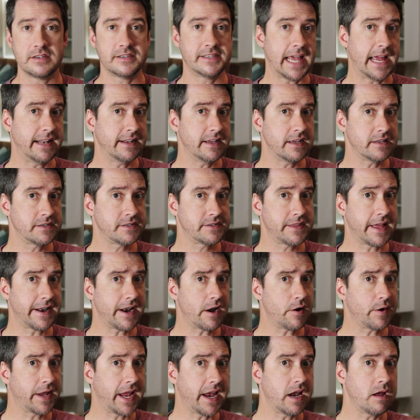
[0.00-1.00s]
standards
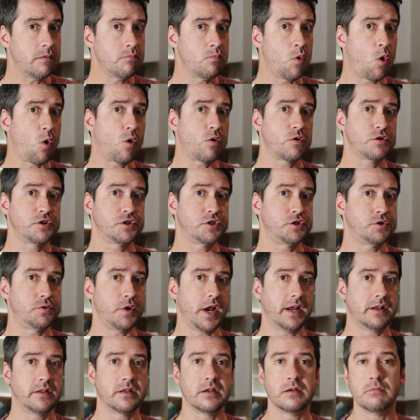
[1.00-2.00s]
that are getting more
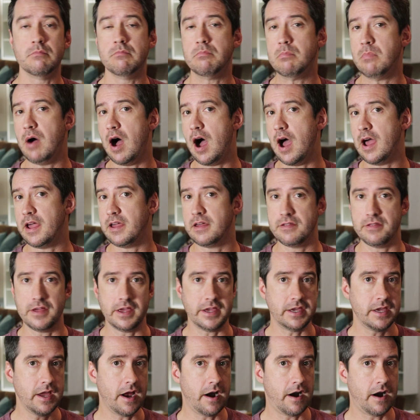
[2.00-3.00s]
strict by the